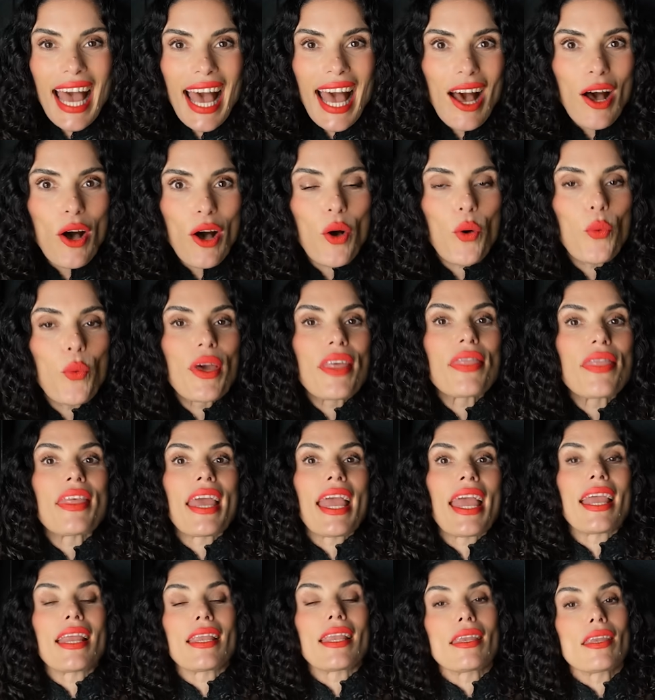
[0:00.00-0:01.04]
out with
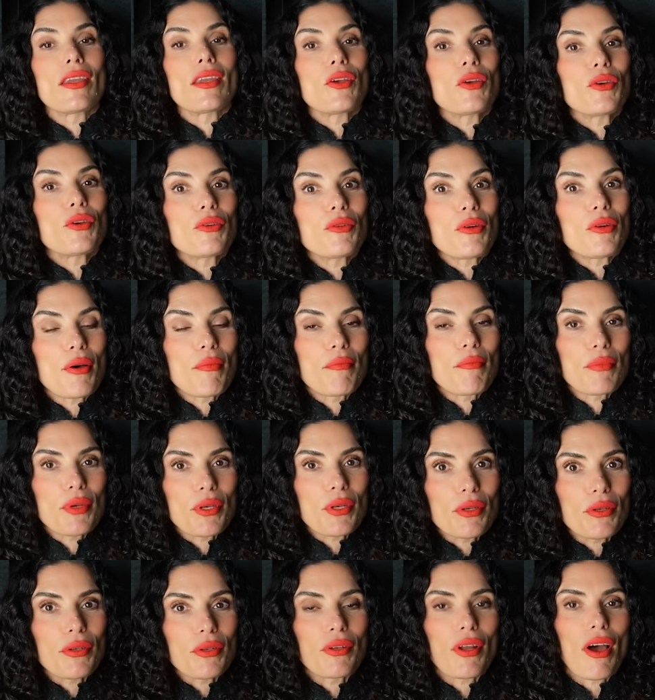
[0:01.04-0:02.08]
a new
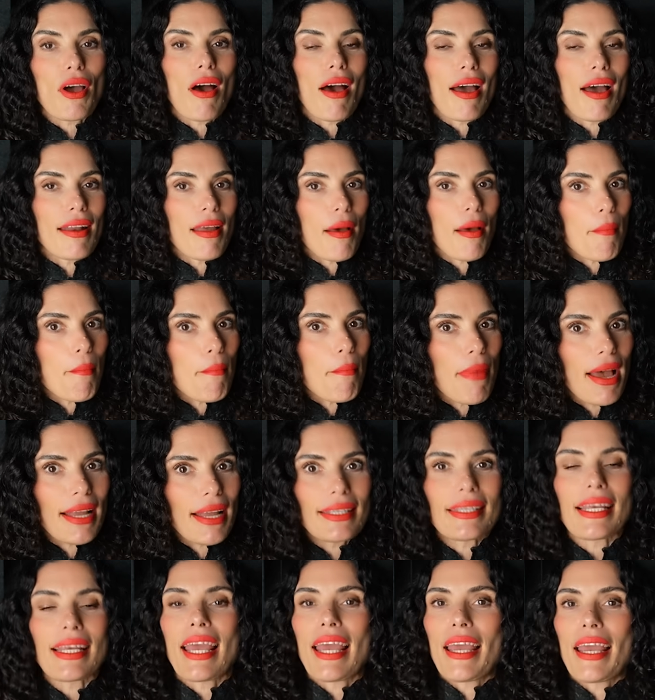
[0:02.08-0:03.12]
moon on
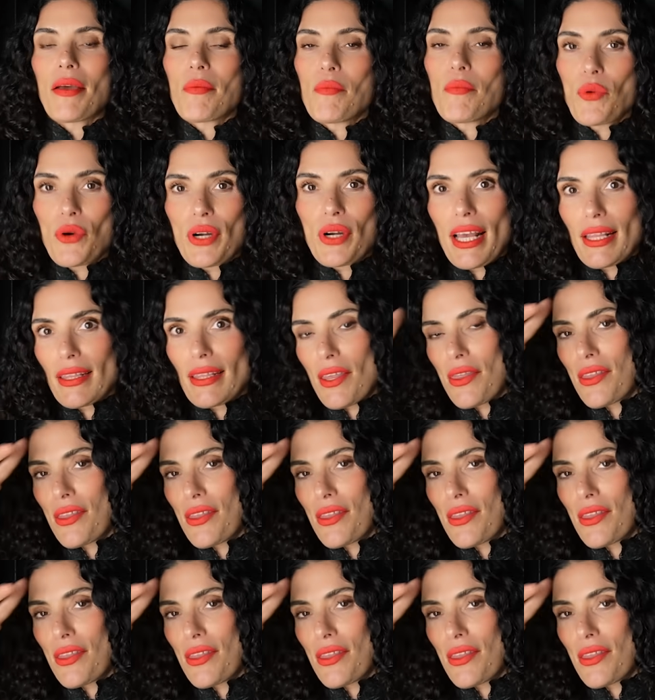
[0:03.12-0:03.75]
Monday morning, the